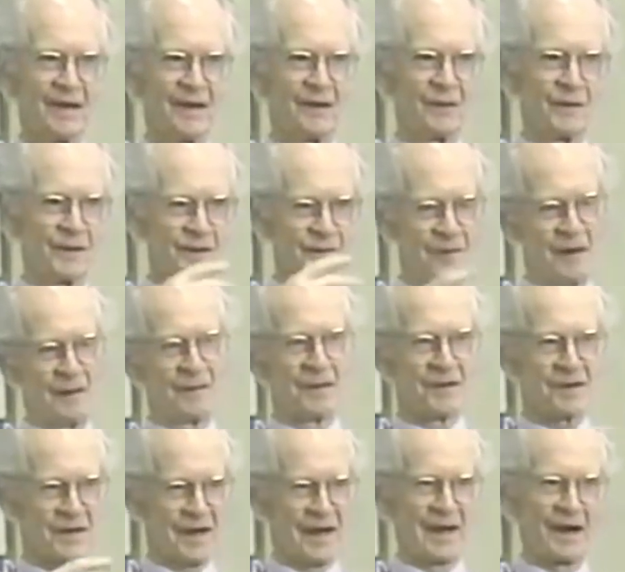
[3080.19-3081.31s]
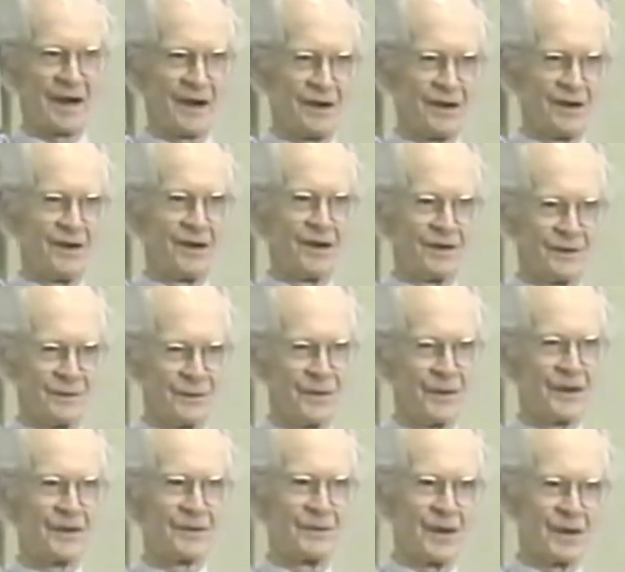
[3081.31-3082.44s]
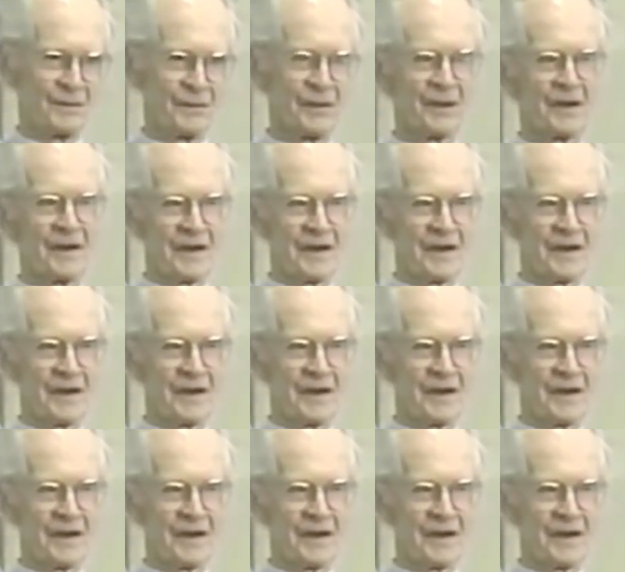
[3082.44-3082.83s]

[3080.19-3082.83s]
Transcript: we're probably saying it along with what we're